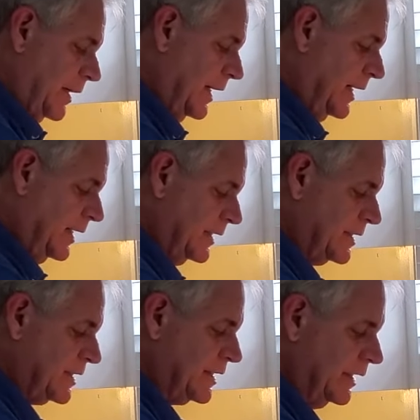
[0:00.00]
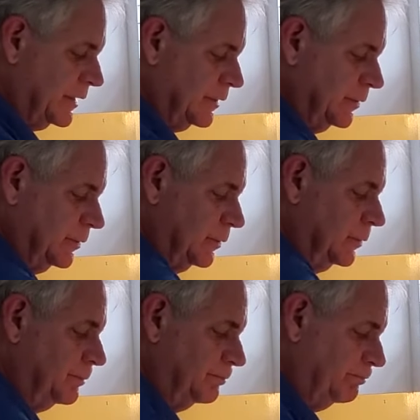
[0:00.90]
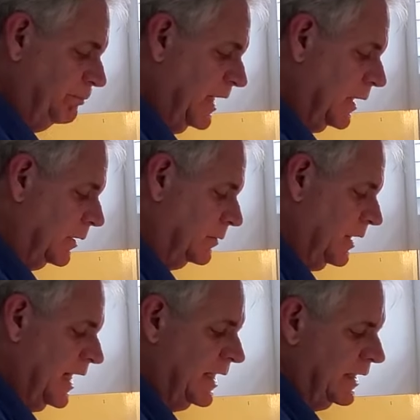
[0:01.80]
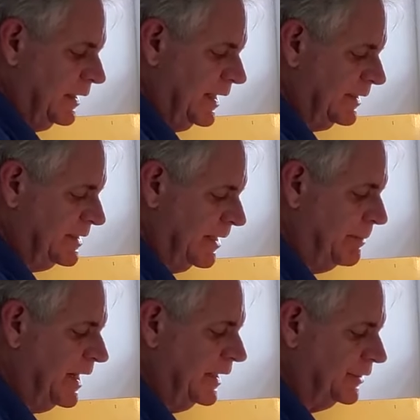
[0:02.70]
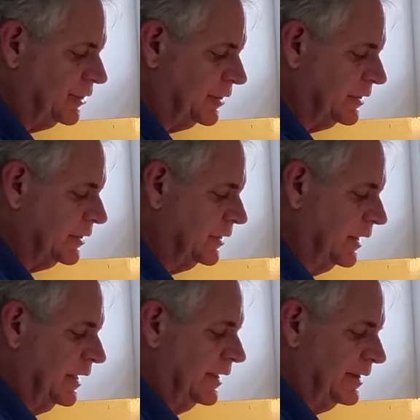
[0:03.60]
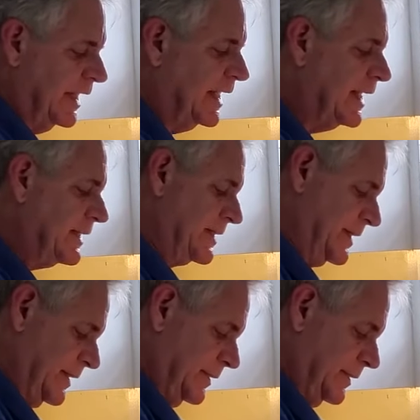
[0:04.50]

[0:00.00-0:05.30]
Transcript: it's going to, you know, kind of like diminish the heat.